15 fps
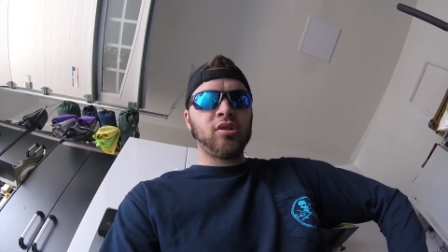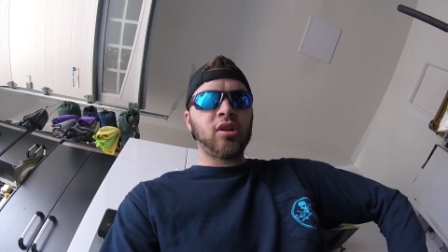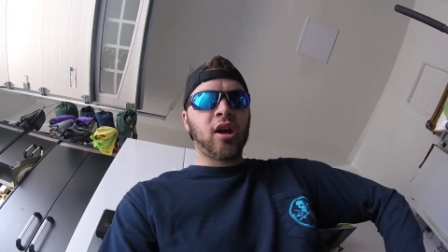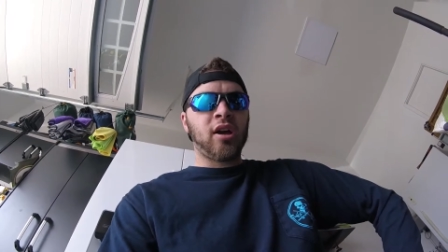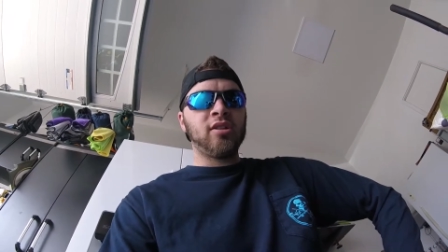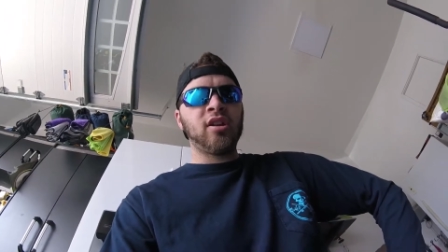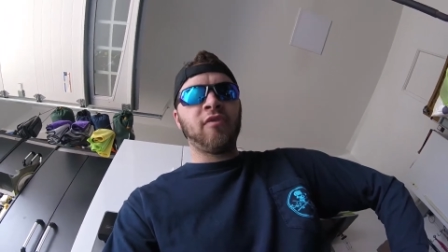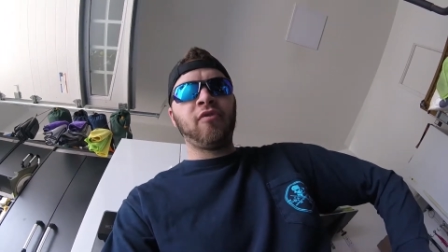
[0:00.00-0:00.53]

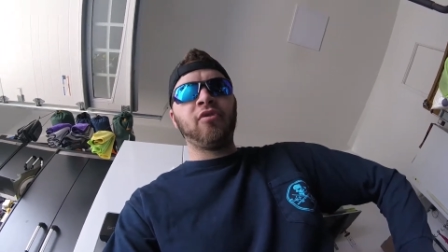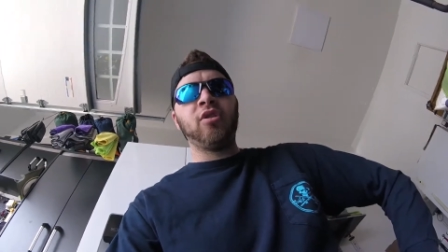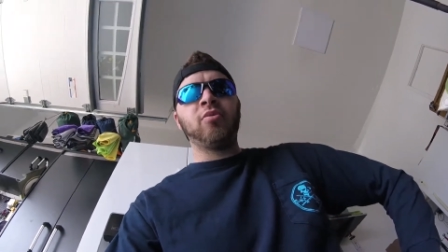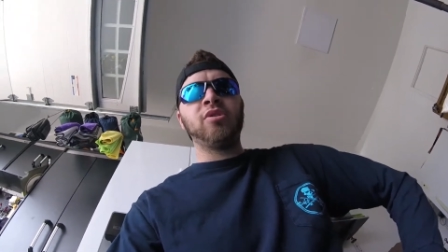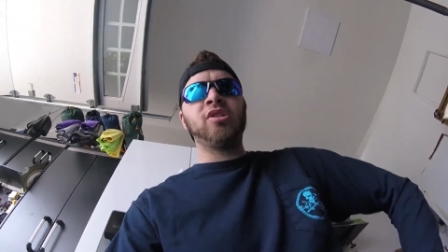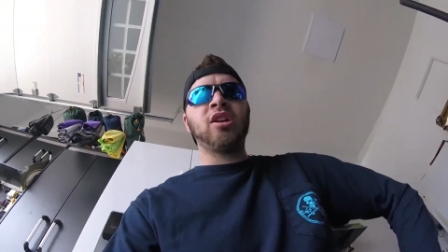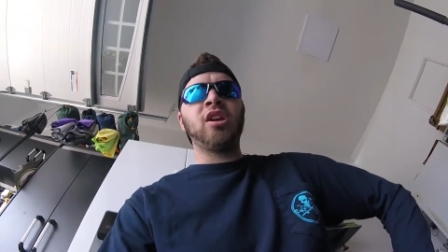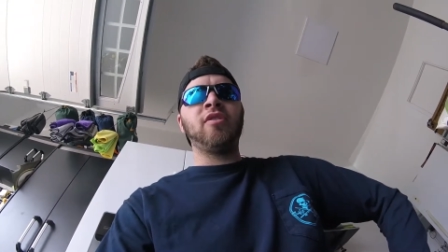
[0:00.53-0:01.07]
I definitely
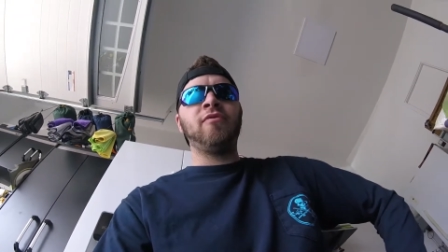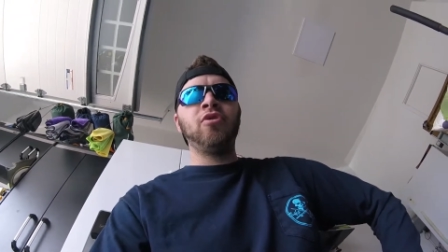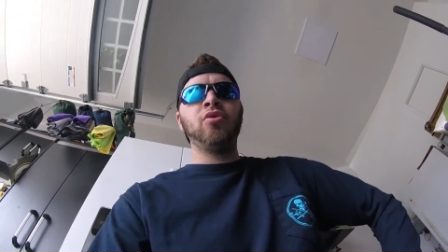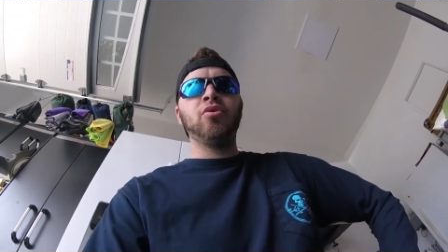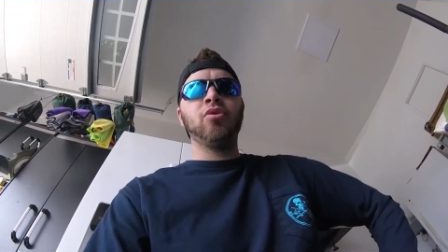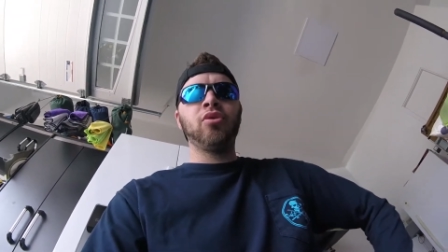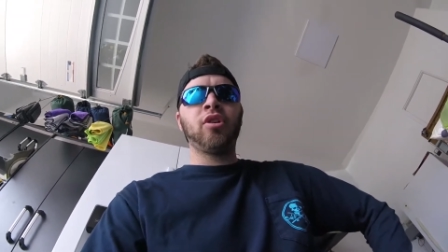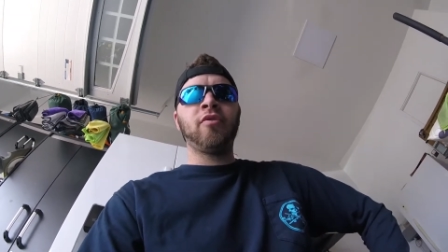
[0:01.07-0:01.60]
would say if
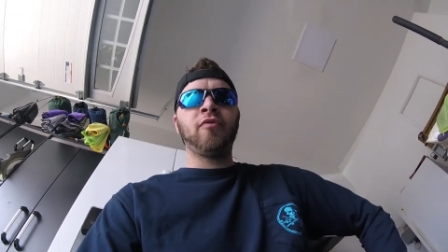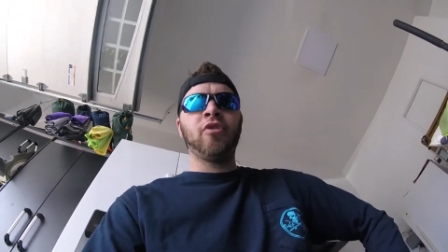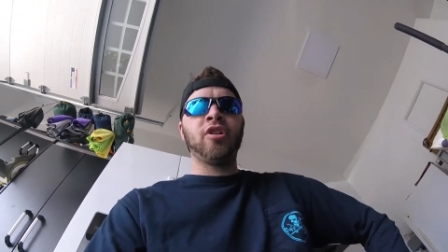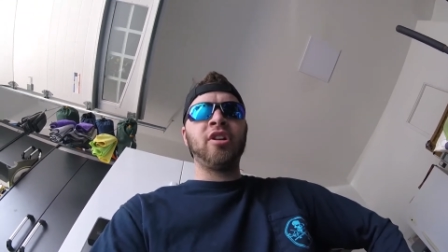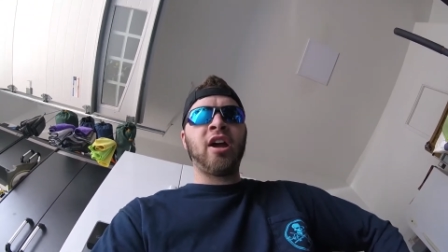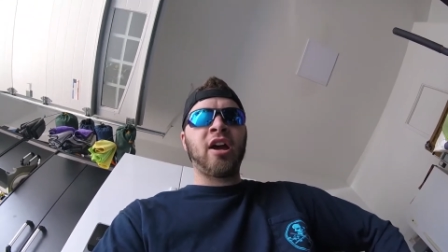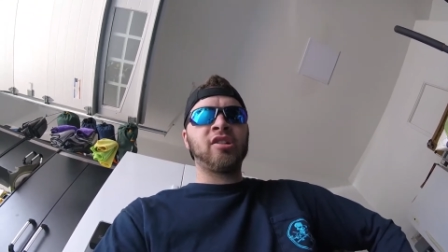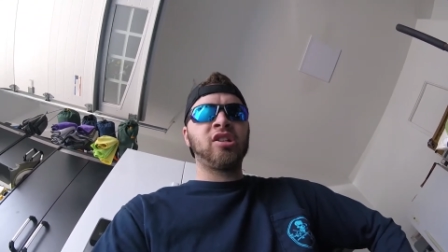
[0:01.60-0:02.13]
you're looking for a
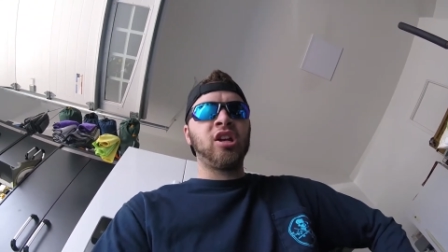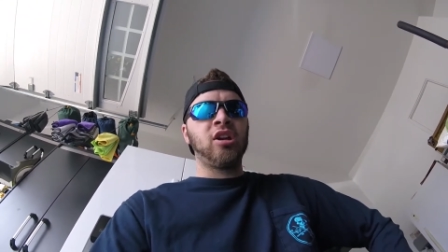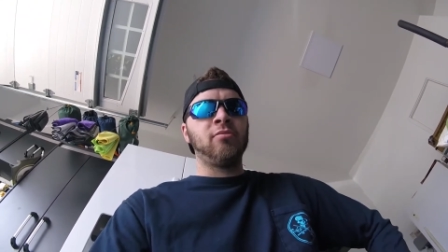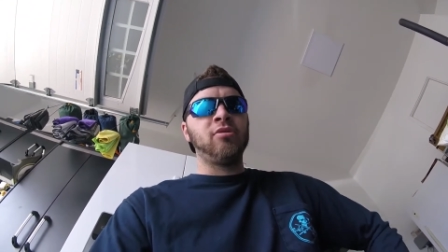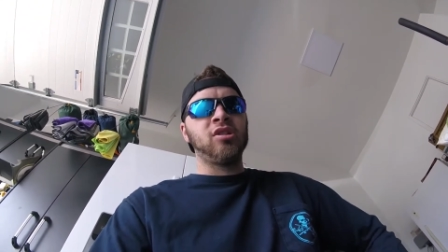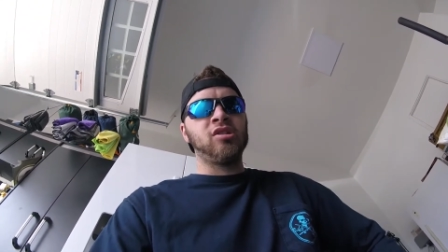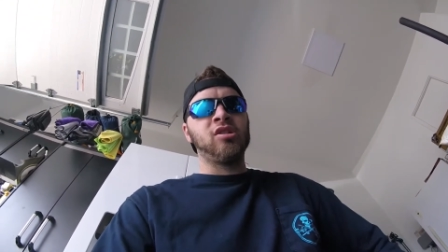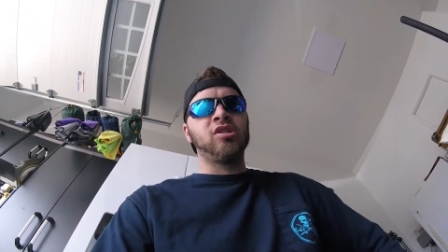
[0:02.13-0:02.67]
dash cam,
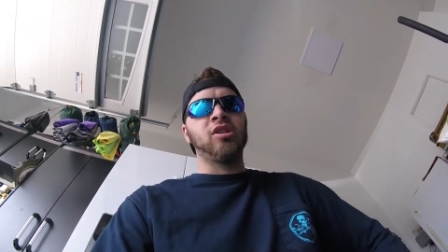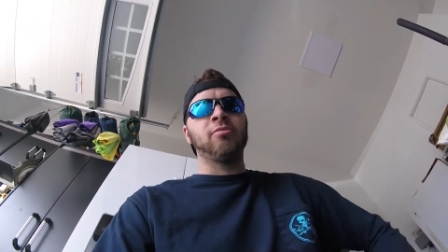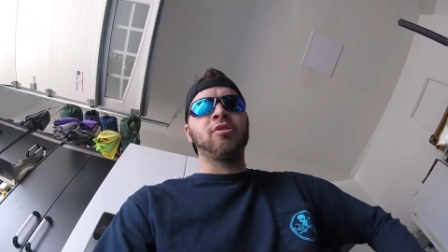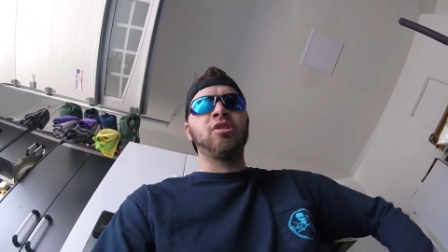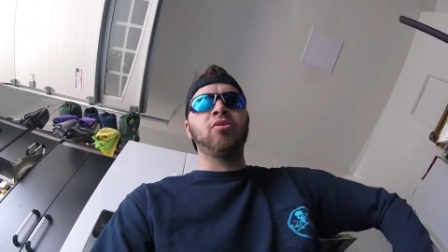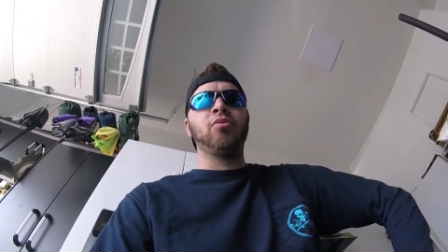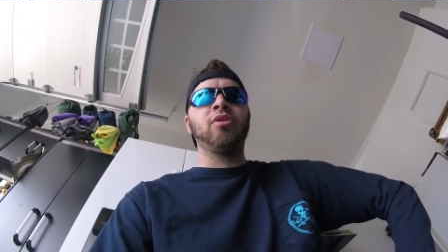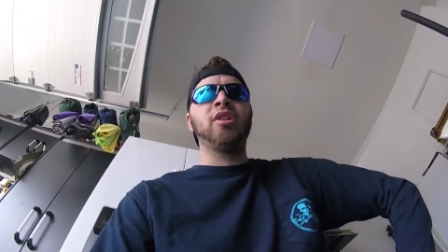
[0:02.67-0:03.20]
this is
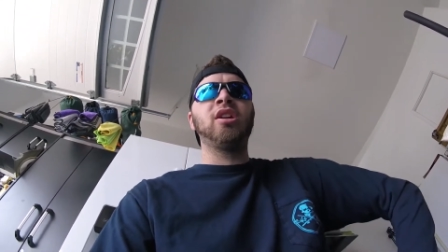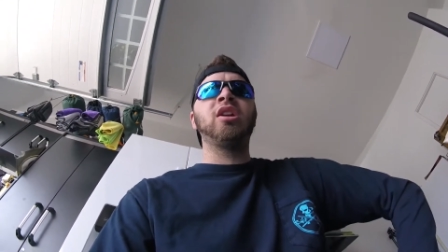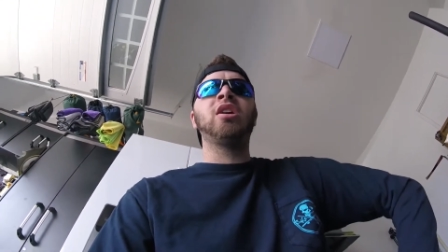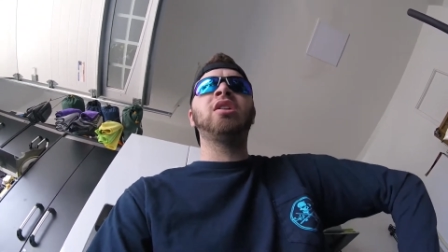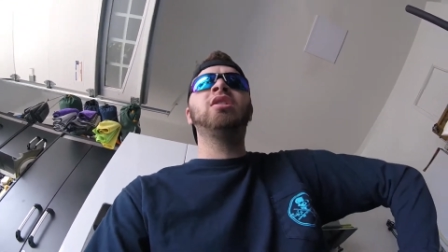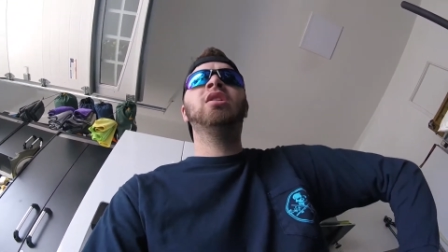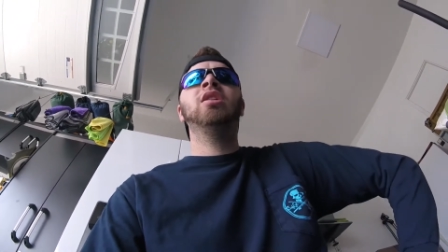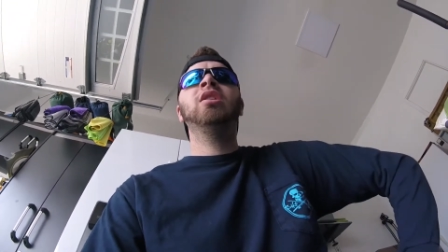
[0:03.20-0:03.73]
something to really get.